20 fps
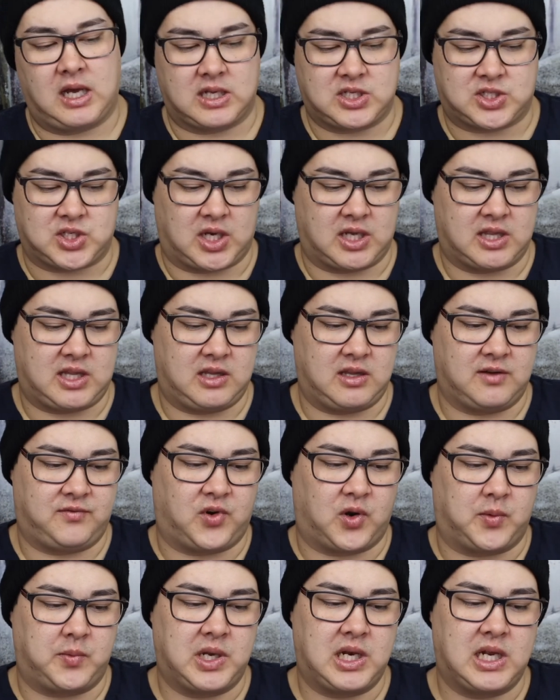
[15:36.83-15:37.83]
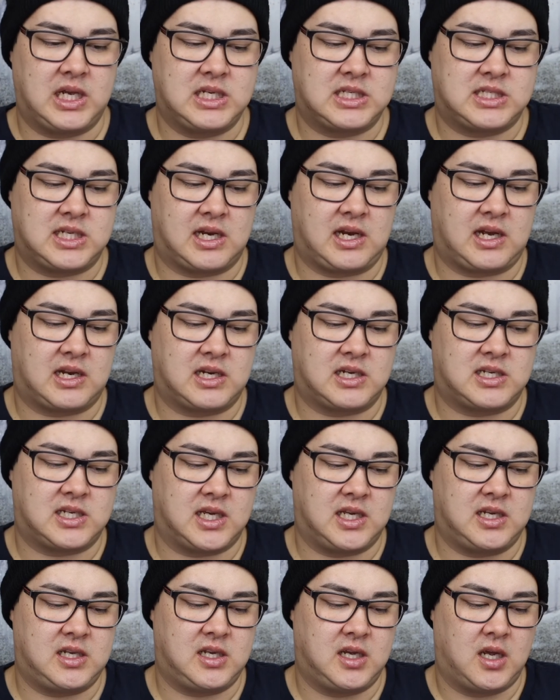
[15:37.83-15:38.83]
so I think the formula is 10 out of
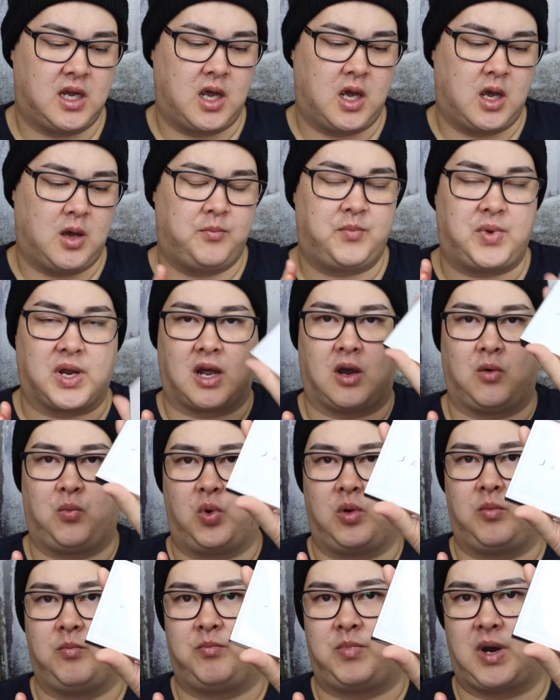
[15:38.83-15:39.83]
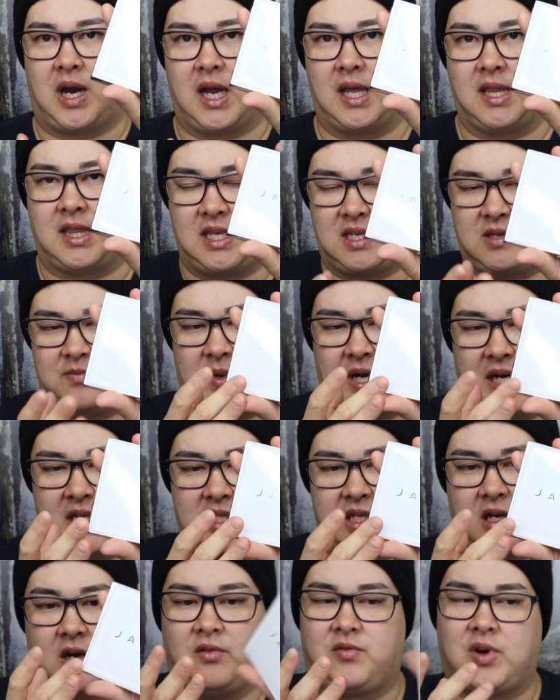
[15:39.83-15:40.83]
10, but I wouldn't buy this by
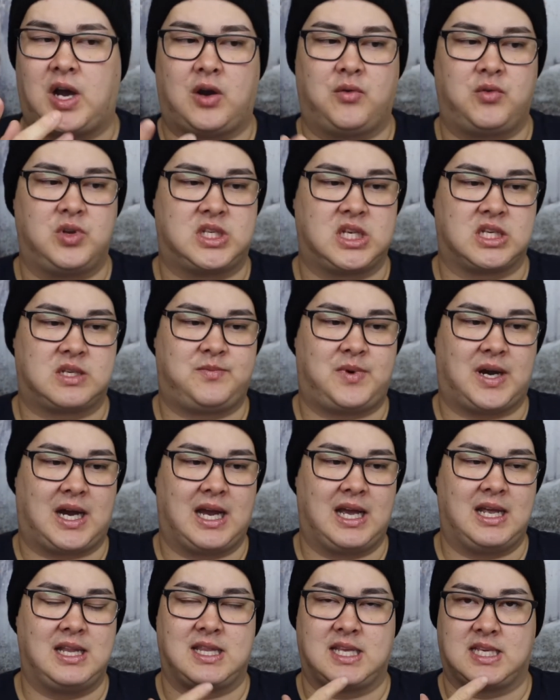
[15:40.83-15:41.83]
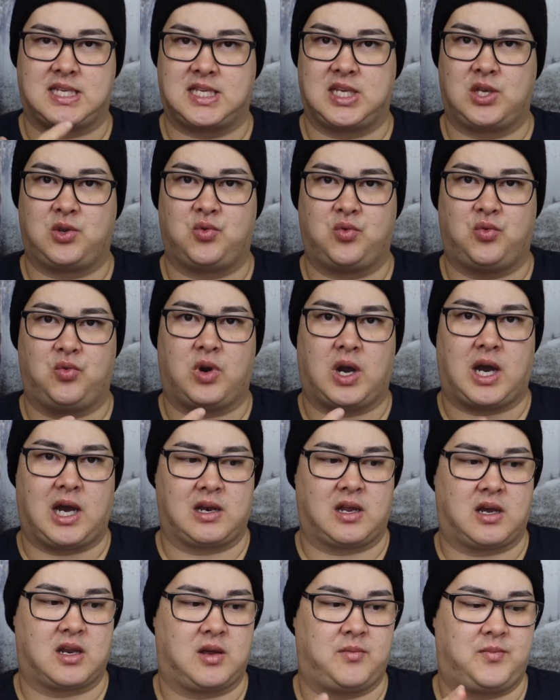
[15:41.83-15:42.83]
itself. I would just buy the single
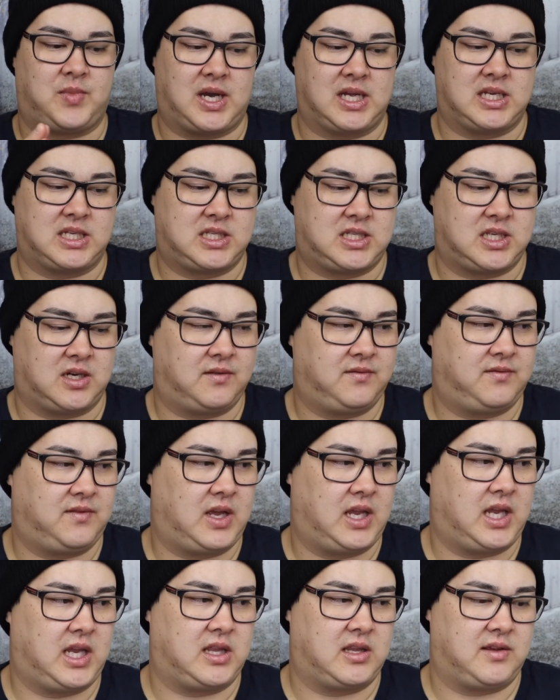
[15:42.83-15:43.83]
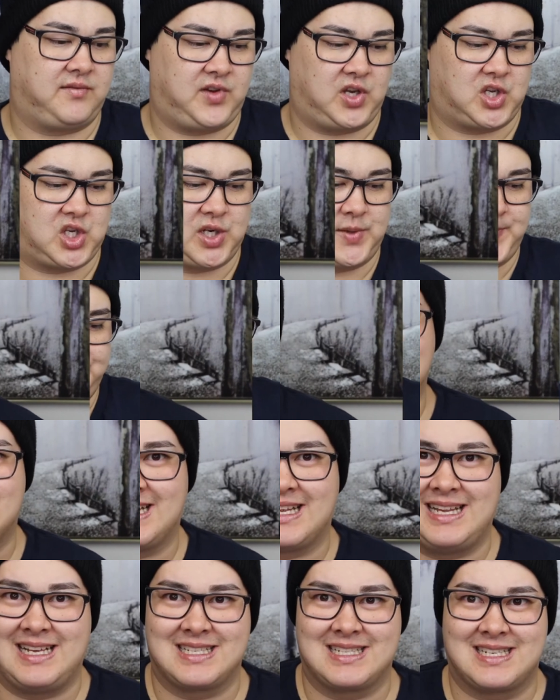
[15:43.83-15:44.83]
highlighter by itself in the future. Alright guys, so
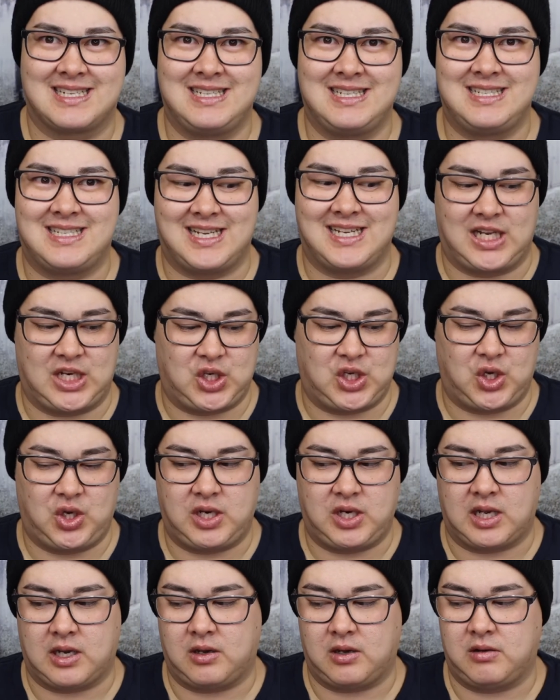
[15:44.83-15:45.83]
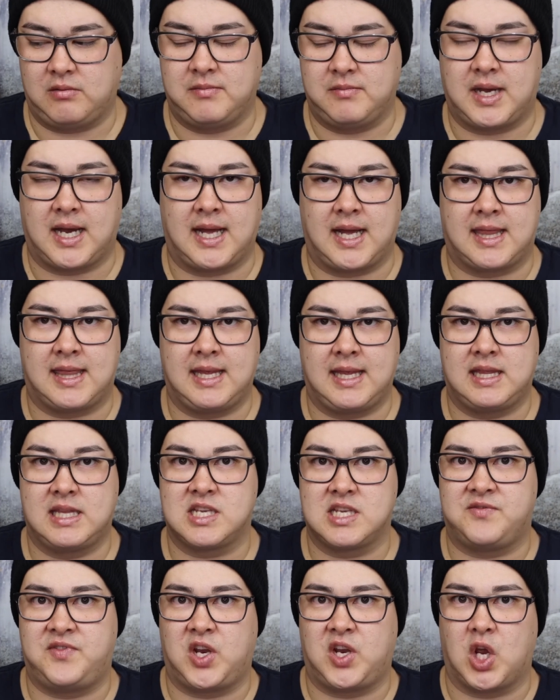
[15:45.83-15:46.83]
let's continue. Now, I think this
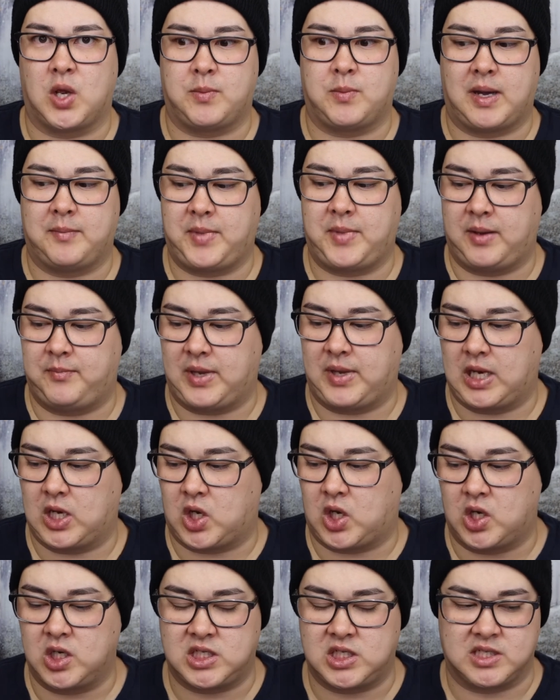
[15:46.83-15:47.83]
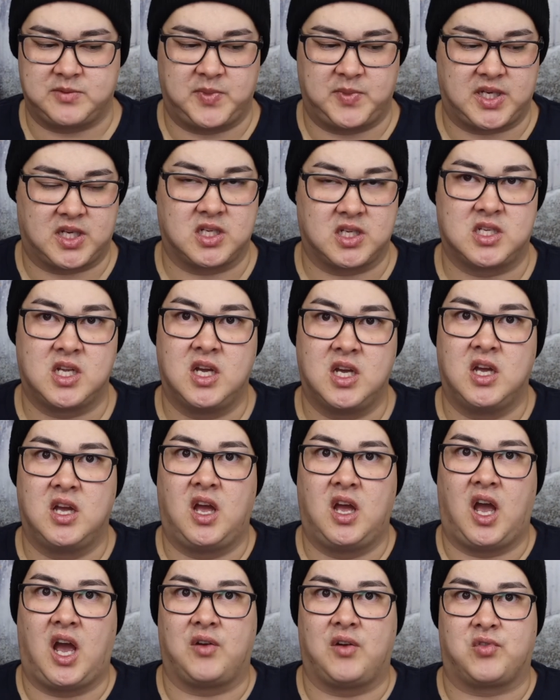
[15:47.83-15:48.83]
video might be a bit long just because
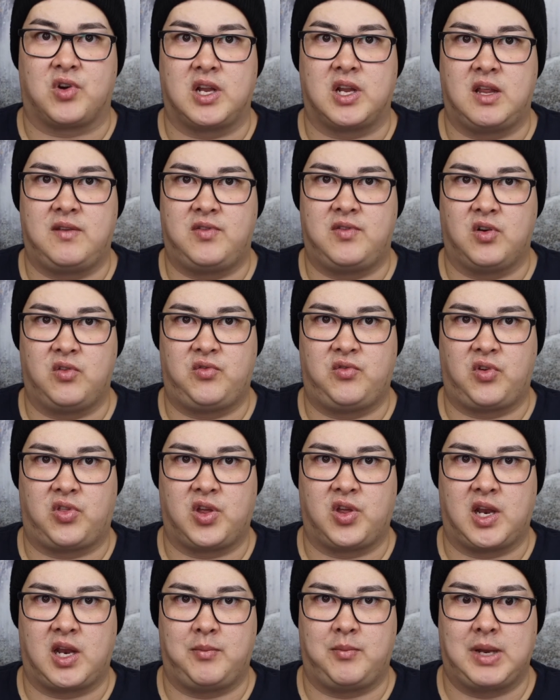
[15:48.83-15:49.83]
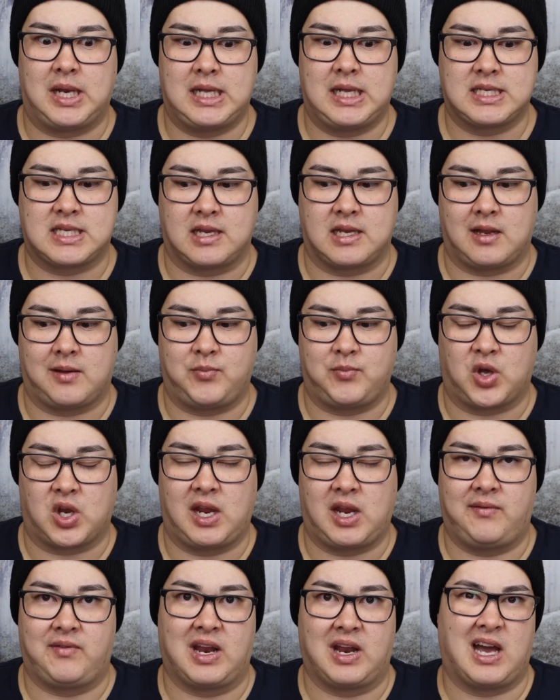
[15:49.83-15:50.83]
I've really filmed for 30 minutes and I'm not
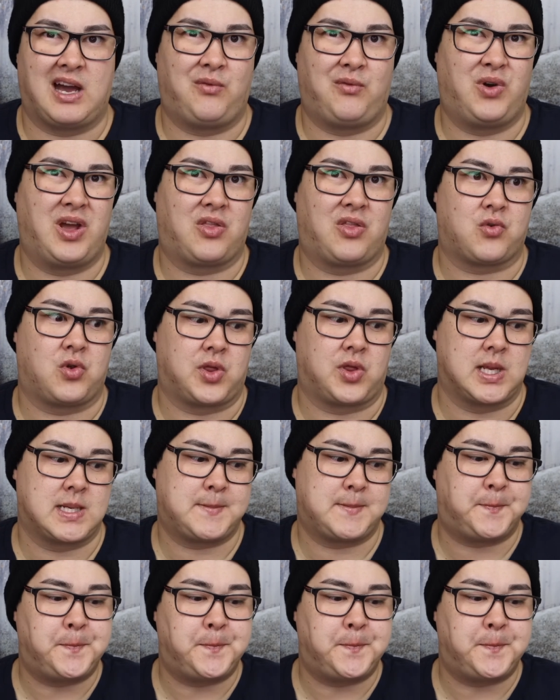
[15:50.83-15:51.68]
even halfway through this.